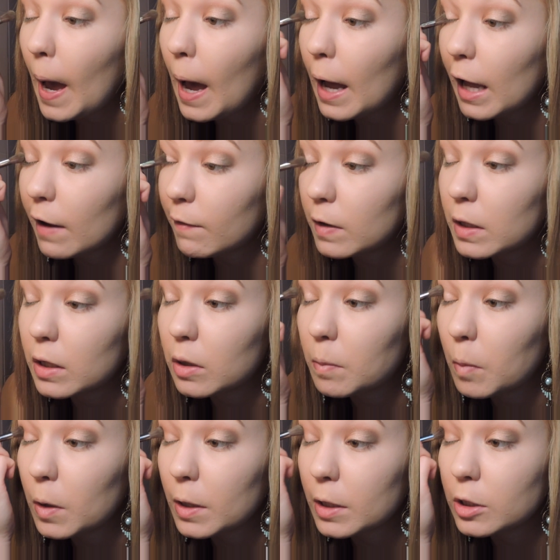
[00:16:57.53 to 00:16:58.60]
I have a little
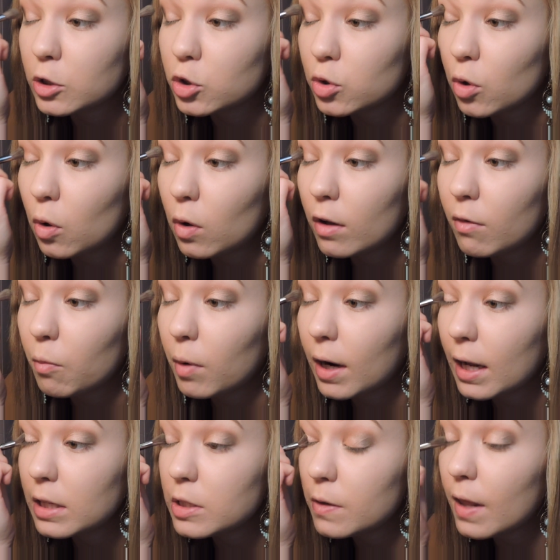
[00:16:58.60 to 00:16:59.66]
more control when
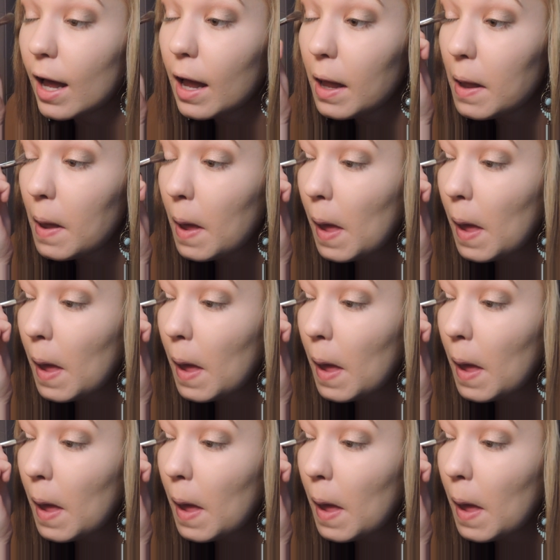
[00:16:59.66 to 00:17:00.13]
I do that.